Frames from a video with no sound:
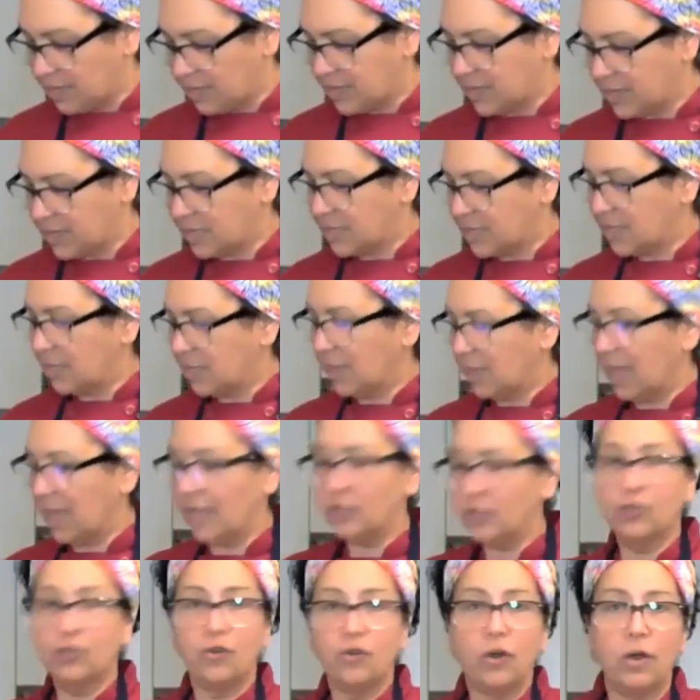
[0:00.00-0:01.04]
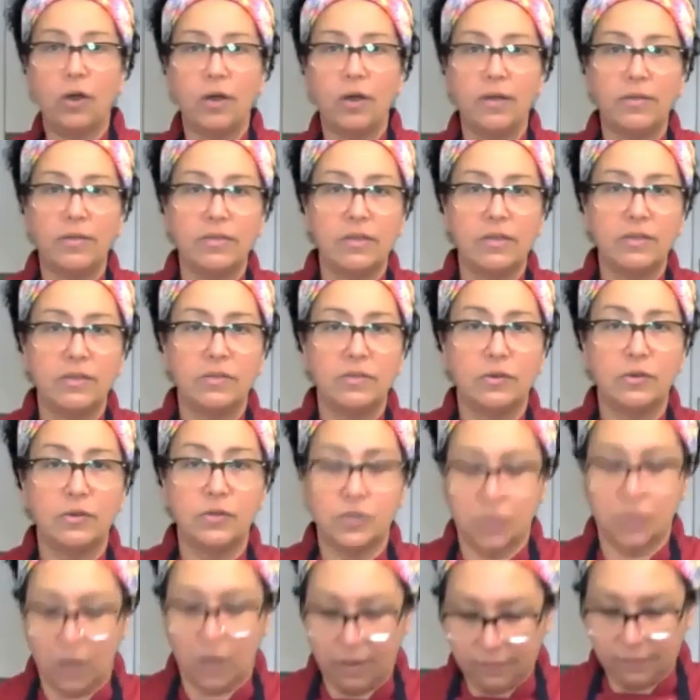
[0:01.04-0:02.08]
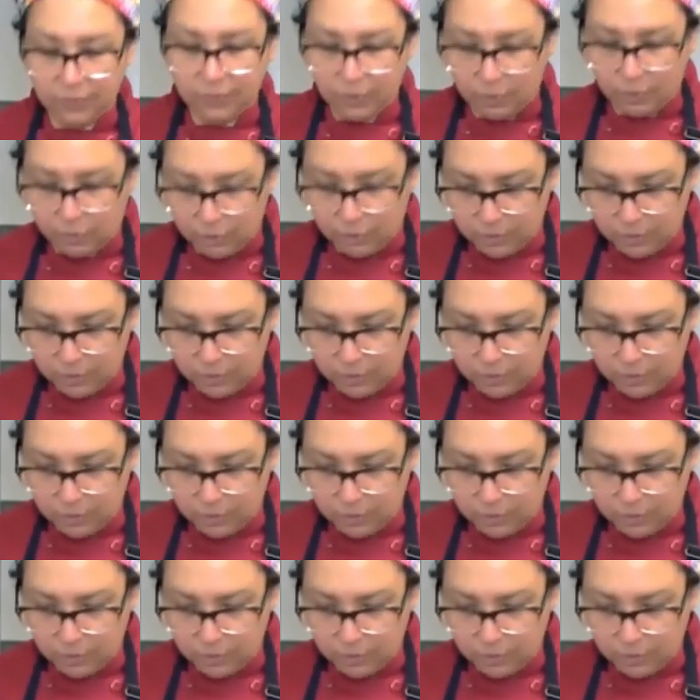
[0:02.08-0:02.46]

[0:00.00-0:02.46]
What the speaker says: This is cilantro. These are soft